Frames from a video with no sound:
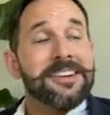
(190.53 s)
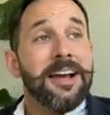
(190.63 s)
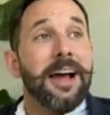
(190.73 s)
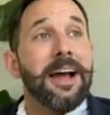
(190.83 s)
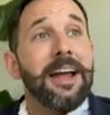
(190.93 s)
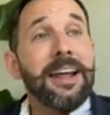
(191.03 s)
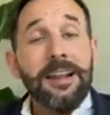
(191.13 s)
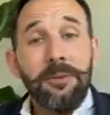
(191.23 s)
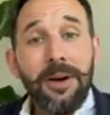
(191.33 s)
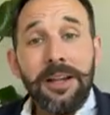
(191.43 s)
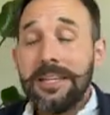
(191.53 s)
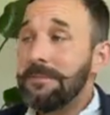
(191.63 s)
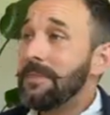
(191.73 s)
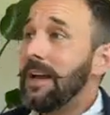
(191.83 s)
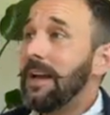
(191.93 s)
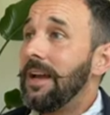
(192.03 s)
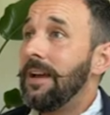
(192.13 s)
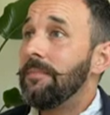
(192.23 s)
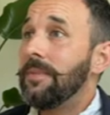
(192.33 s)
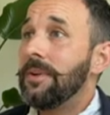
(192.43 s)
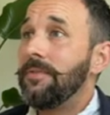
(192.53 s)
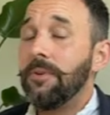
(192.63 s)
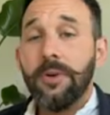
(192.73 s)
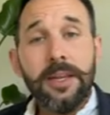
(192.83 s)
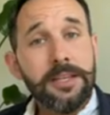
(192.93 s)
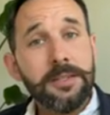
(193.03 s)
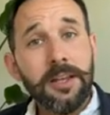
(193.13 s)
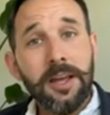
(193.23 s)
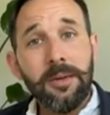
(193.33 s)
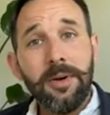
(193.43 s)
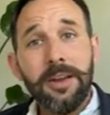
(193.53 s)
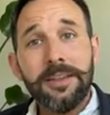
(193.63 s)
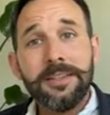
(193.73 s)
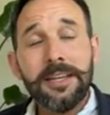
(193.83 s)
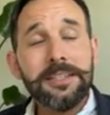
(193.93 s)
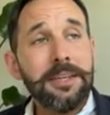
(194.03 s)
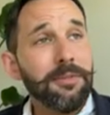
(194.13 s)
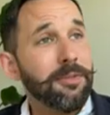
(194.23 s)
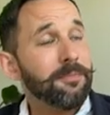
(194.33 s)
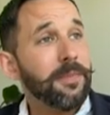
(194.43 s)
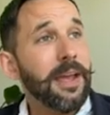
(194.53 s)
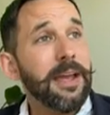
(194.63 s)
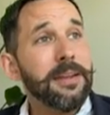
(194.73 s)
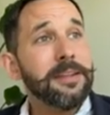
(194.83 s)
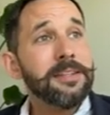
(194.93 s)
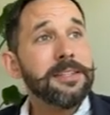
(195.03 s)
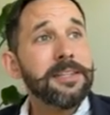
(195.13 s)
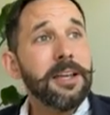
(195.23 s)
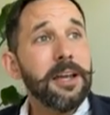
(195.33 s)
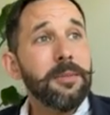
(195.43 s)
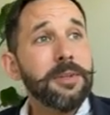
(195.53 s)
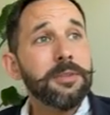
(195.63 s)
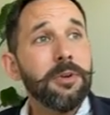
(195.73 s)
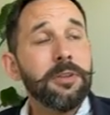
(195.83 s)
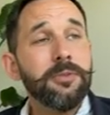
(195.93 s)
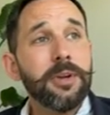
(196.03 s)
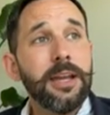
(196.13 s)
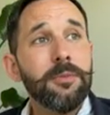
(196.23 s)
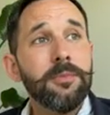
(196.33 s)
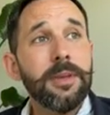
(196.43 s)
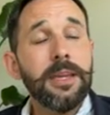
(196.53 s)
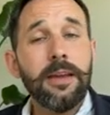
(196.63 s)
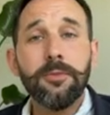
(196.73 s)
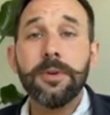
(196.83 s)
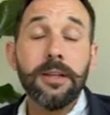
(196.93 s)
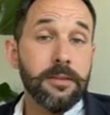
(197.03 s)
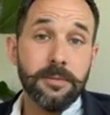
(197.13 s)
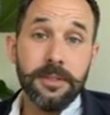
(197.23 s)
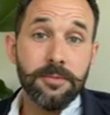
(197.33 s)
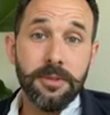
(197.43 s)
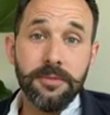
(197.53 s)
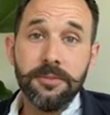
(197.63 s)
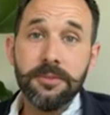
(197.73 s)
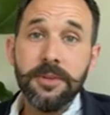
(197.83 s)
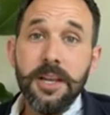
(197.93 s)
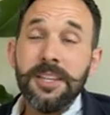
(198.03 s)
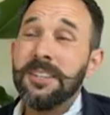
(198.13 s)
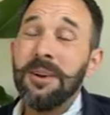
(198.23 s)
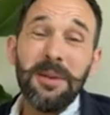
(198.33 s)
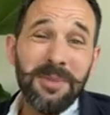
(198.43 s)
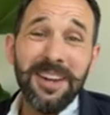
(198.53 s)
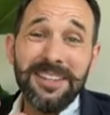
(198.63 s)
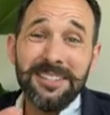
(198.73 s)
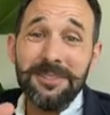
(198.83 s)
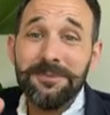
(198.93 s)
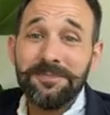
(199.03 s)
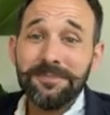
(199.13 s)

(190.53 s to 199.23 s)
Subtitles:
And had a little party for his partner's 60th, and Mr. Wonderful came with me. Everybody loves Mr. Wonderful. Do you know what I might do